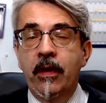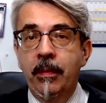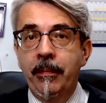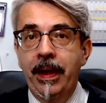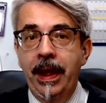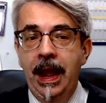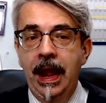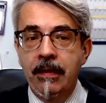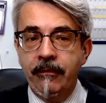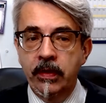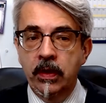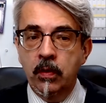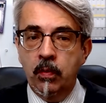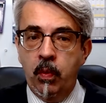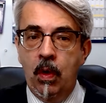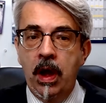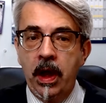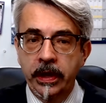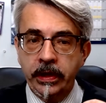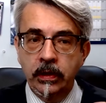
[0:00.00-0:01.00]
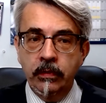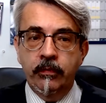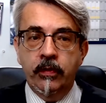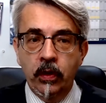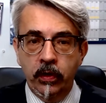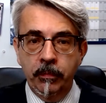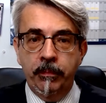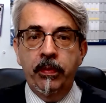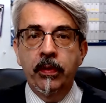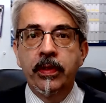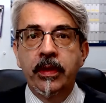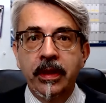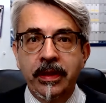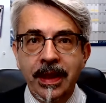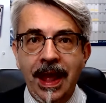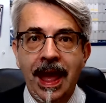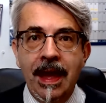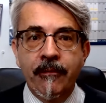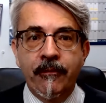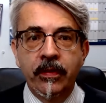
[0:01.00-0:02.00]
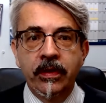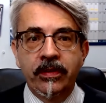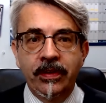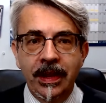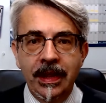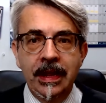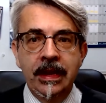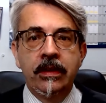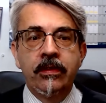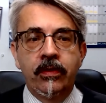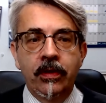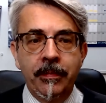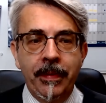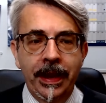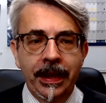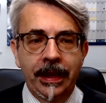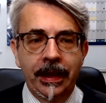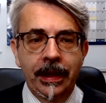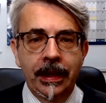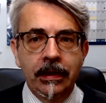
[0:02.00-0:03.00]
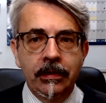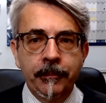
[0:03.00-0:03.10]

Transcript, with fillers: behavior, why you've got to put this effort into making it.